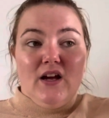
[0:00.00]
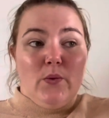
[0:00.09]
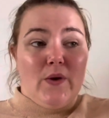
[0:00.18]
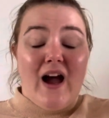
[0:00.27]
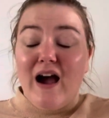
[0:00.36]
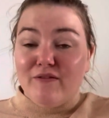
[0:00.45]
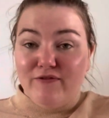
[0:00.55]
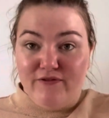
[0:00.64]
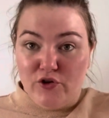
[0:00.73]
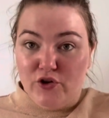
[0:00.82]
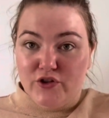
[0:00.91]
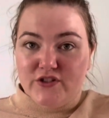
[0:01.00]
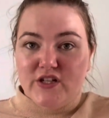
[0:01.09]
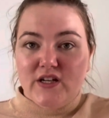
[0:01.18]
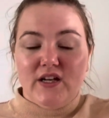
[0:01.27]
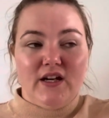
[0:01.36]
We have food,
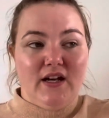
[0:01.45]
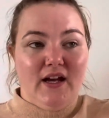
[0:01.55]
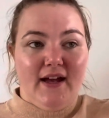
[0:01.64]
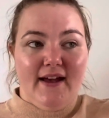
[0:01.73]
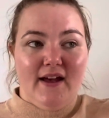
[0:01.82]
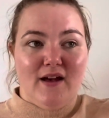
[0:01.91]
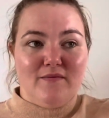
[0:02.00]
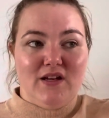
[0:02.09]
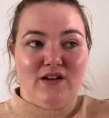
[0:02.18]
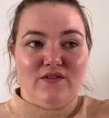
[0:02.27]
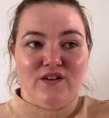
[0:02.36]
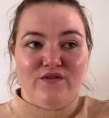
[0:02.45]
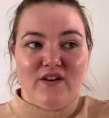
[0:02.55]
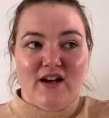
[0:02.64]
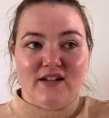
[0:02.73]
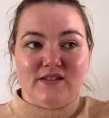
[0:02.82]
even if
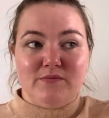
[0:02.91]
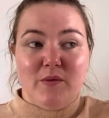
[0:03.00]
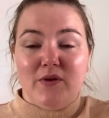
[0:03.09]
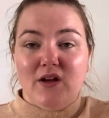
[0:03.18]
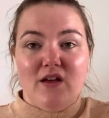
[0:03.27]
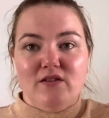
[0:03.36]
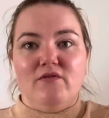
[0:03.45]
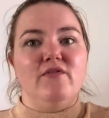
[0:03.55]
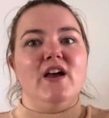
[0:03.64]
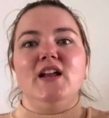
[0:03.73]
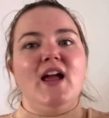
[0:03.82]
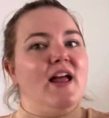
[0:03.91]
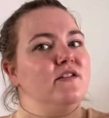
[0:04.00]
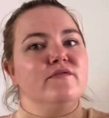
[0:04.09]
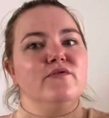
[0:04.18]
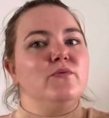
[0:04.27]
it is maybe at the very end
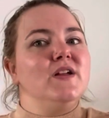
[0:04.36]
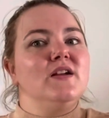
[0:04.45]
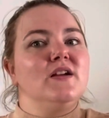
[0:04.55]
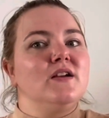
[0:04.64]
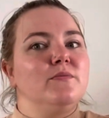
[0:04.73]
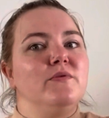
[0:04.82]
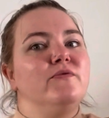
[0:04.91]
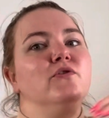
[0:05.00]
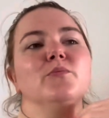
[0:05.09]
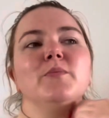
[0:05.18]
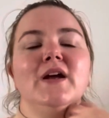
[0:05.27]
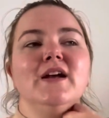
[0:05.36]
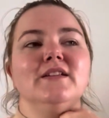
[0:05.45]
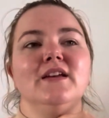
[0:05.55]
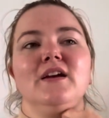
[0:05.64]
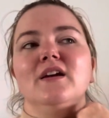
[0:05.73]
of the week before payday,